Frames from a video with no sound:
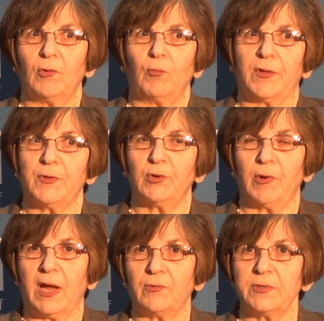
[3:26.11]
When the
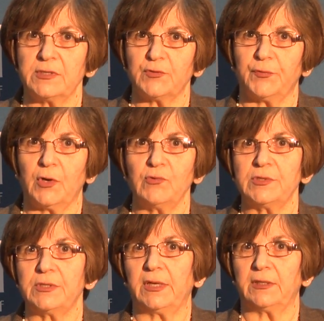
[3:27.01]
ground is
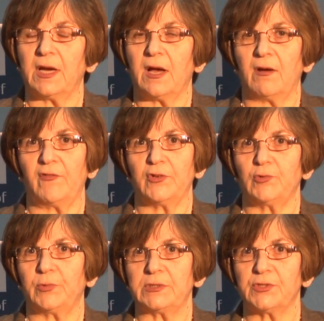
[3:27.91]
frozen and
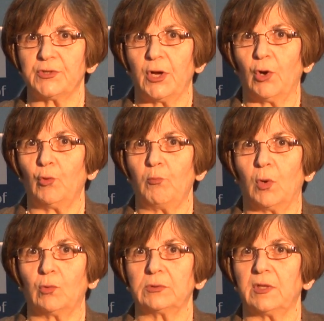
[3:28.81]
covered with snow,
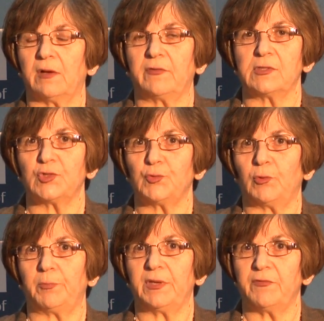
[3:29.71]
mold levels
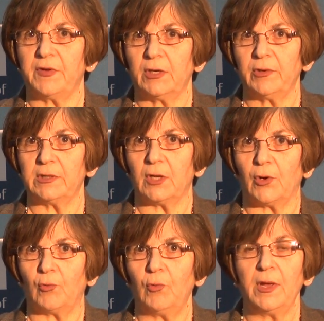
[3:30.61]
will be very
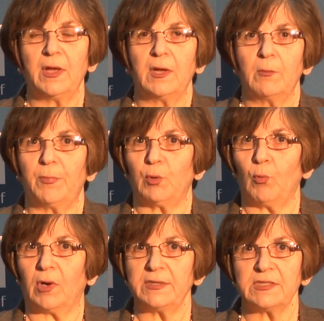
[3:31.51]
low,
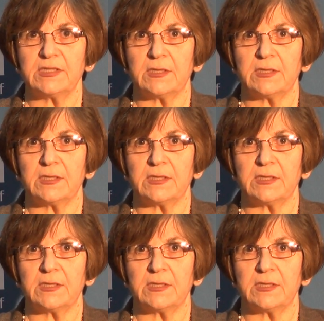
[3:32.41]
but once